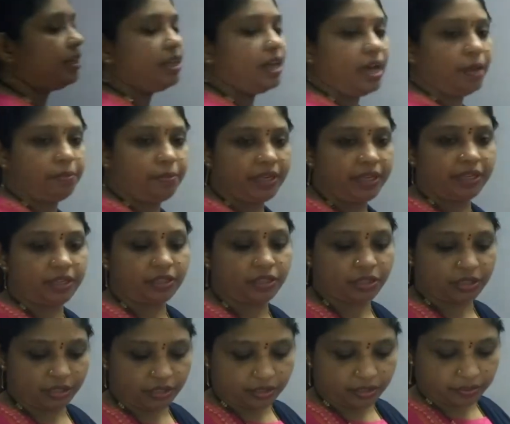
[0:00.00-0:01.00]
the
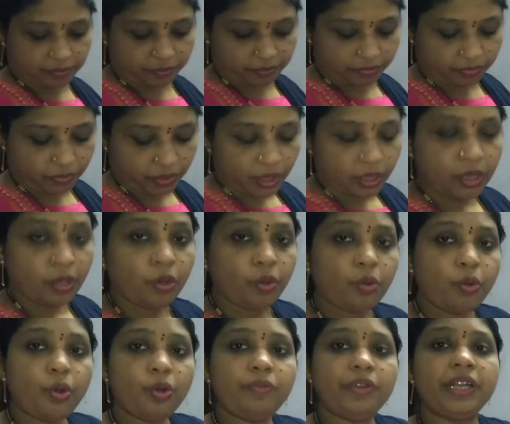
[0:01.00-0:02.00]
applications.
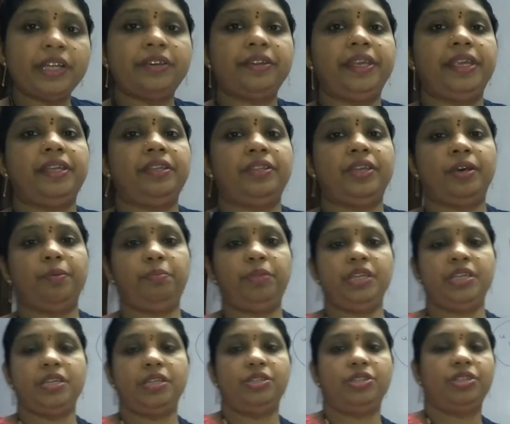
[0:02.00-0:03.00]
Who will create the
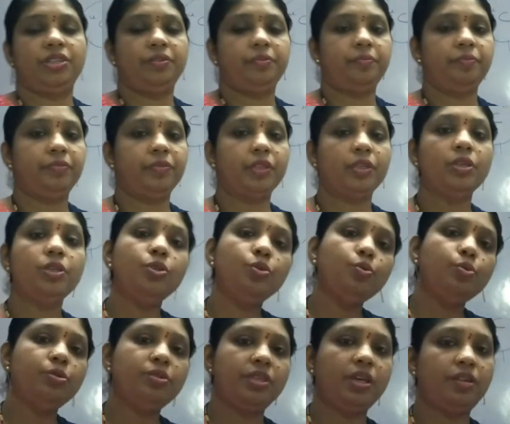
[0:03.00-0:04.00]
application?
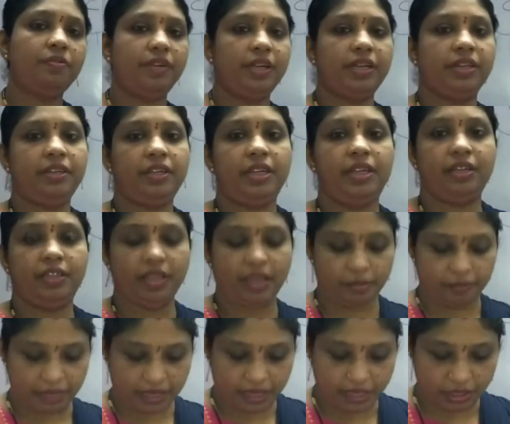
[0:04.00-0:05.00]
User will create the
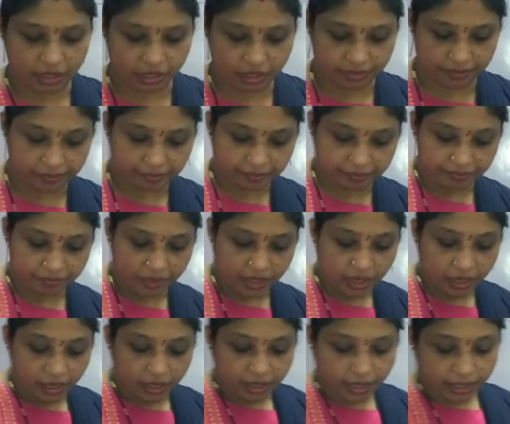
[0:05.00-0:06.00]
application,
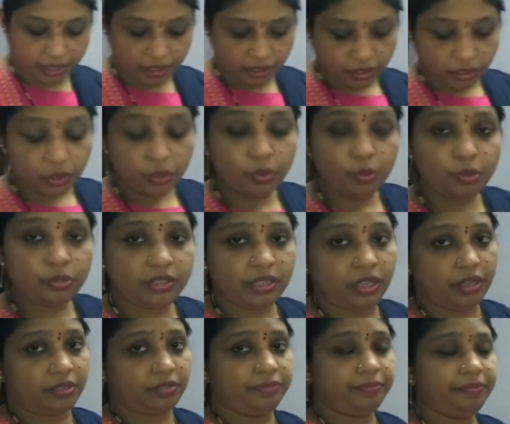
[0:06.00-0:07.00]
right?
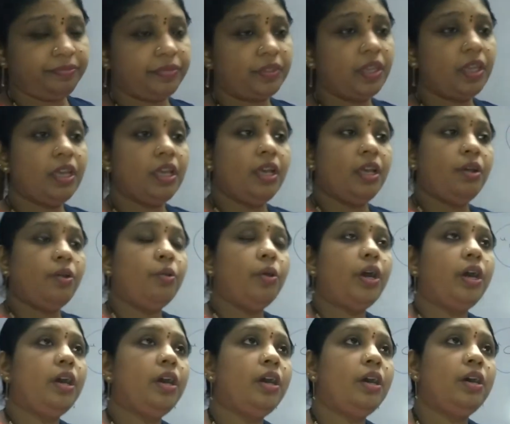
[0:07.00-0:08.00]
User.
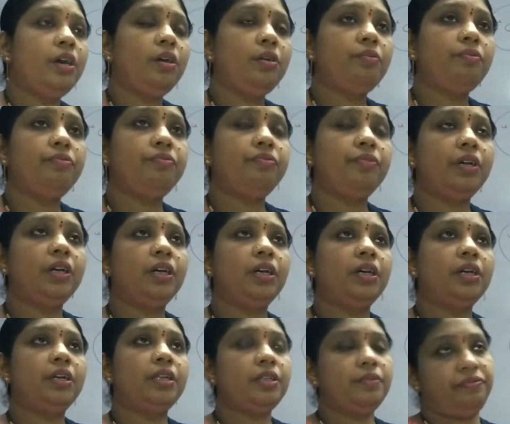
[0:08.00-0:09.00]

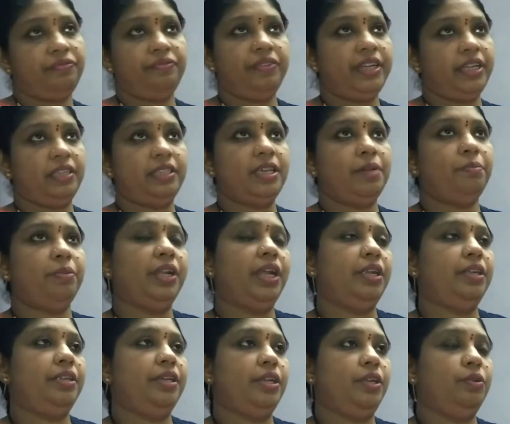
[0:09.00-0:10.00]
For example,
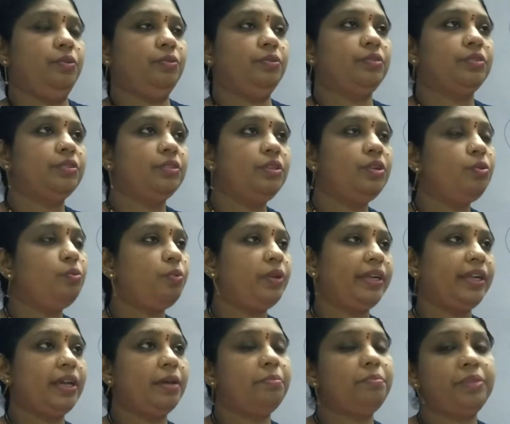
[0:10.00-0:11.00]
I'll tell you. Now
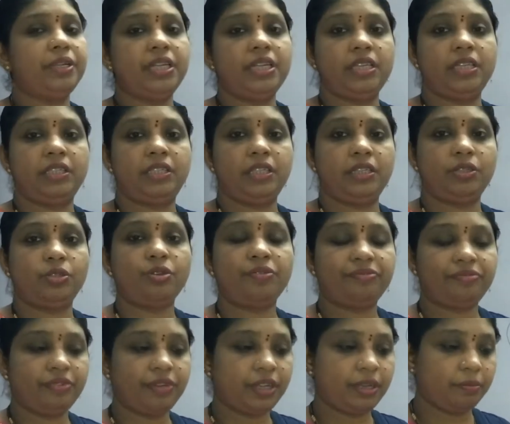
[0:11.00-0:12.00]
one company is there,
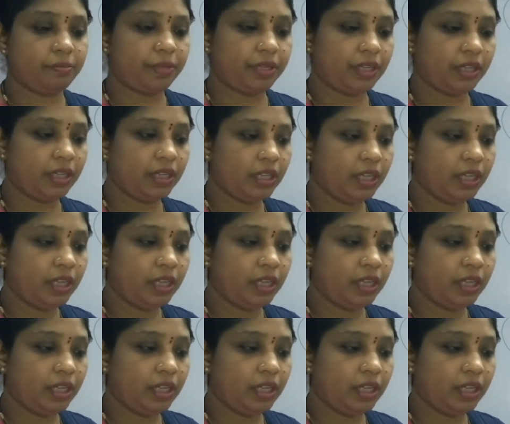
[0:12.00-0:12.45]
software company.